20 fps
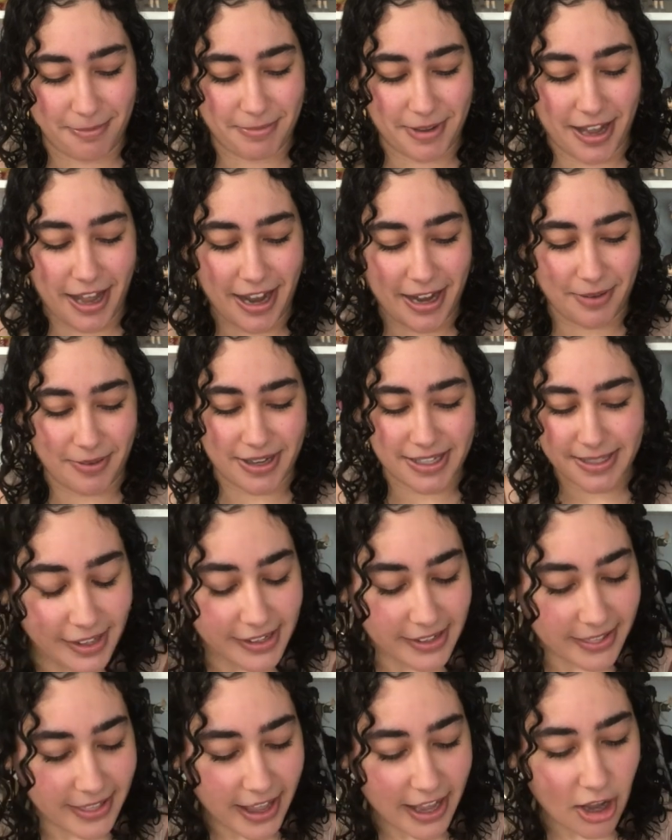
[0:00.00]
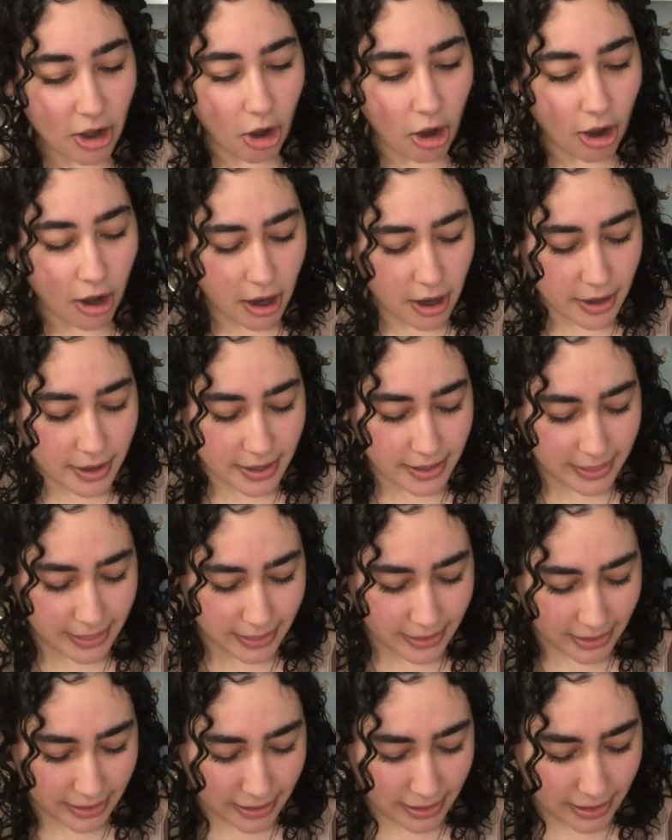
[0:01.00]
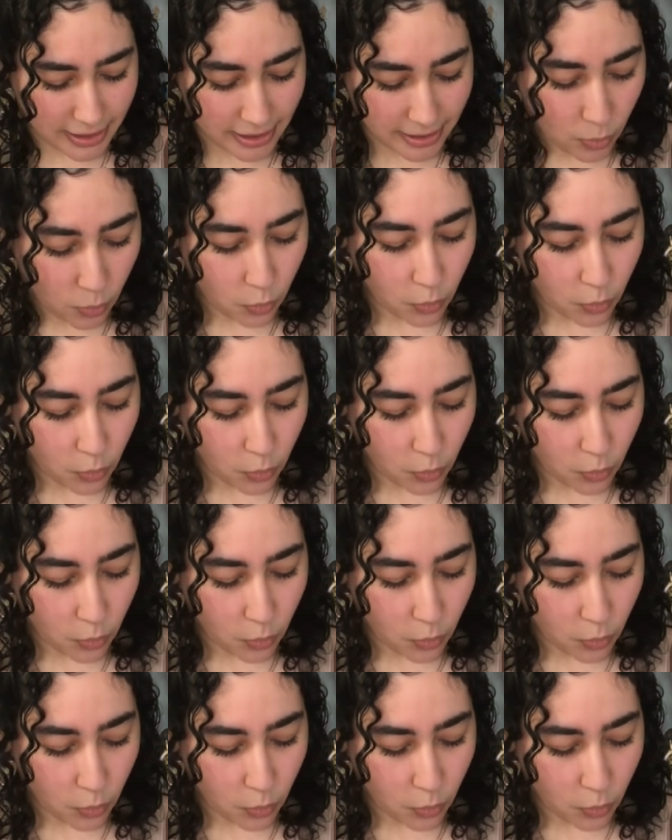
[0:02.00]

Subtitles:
But anyways, they are the